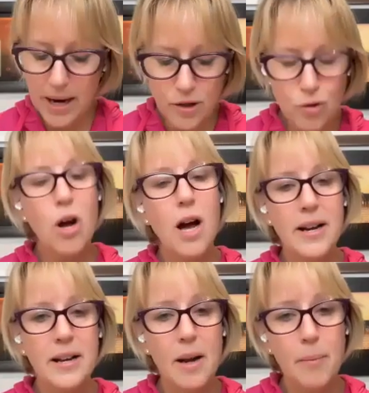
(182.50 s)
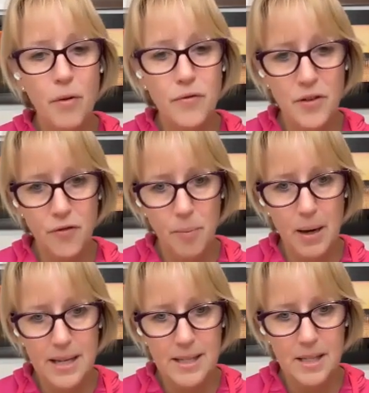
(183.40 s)
tried a number of different
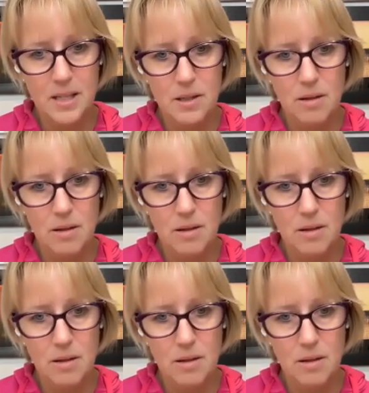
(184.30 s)
places